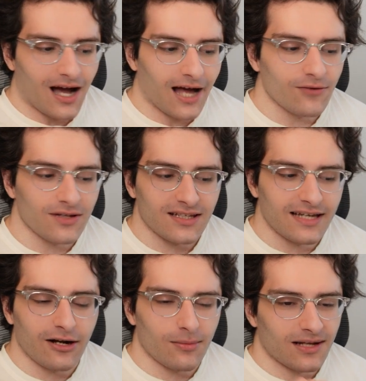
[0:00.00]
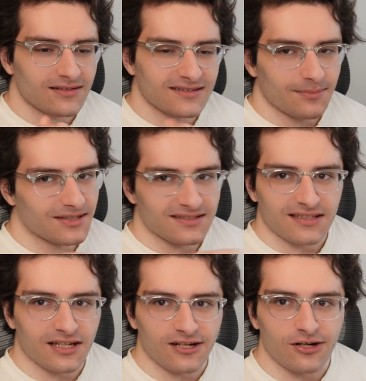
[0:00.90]
I don't really care about
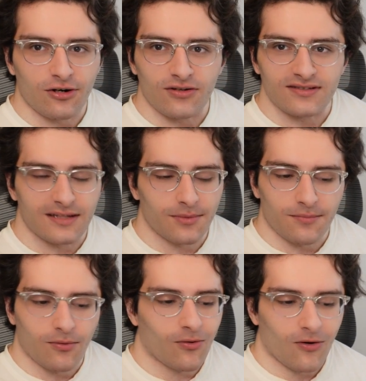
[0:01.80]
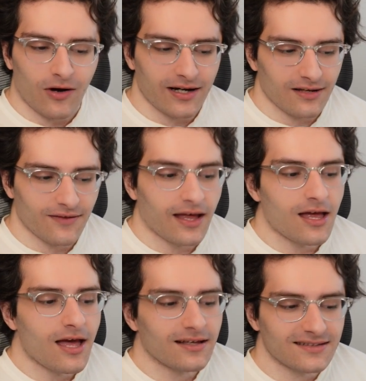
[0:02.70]
Semi-Seer or Semi-Poor or any of that.
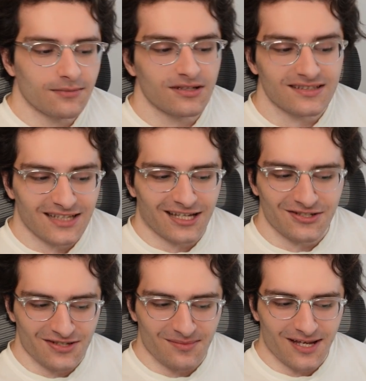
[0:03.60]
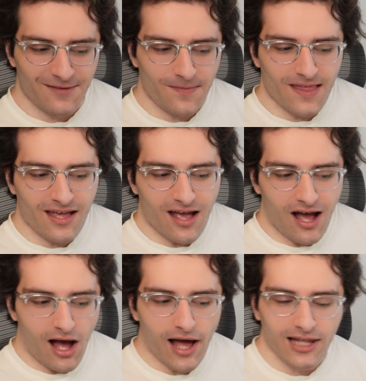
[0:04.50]
Semi-Sage to me,
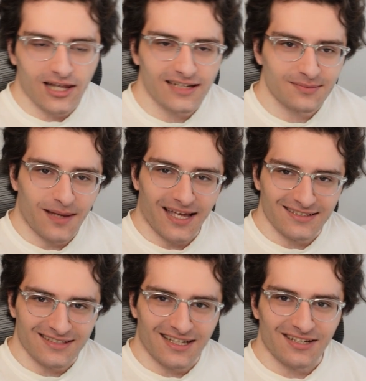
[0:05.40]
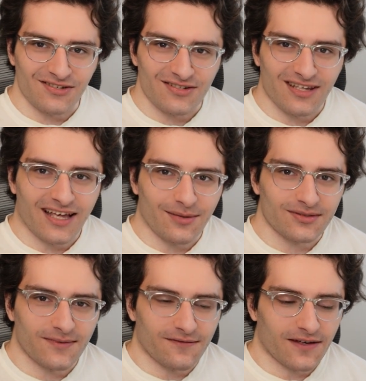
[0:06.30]
I liked Pansage, like it
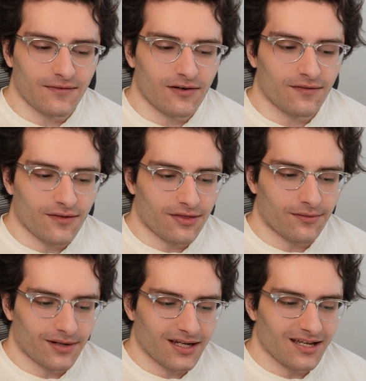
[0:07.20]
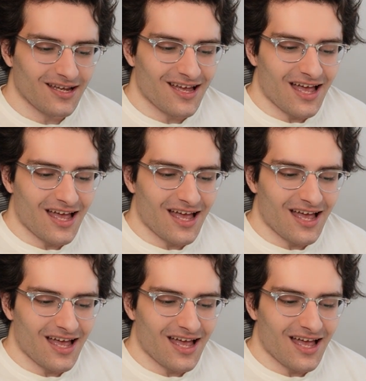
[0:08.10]
was my favorite of the three.